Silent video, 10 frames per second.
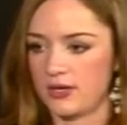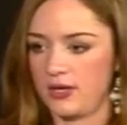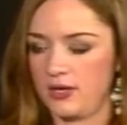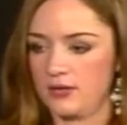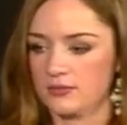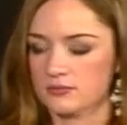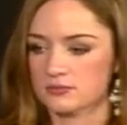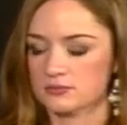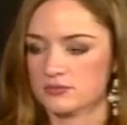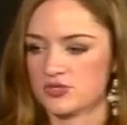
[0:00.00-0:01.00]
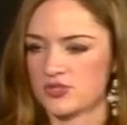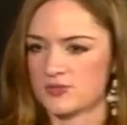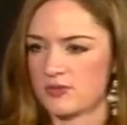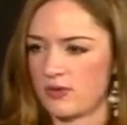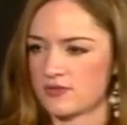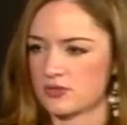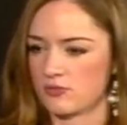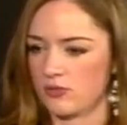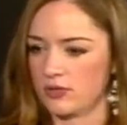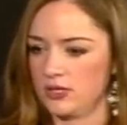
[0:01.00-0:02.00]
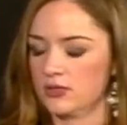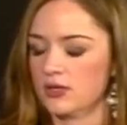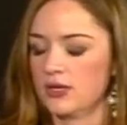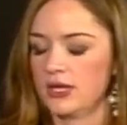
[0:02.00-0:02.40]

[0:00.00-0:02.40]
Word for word: uh, Joe Smith, Rough Stone Rolling,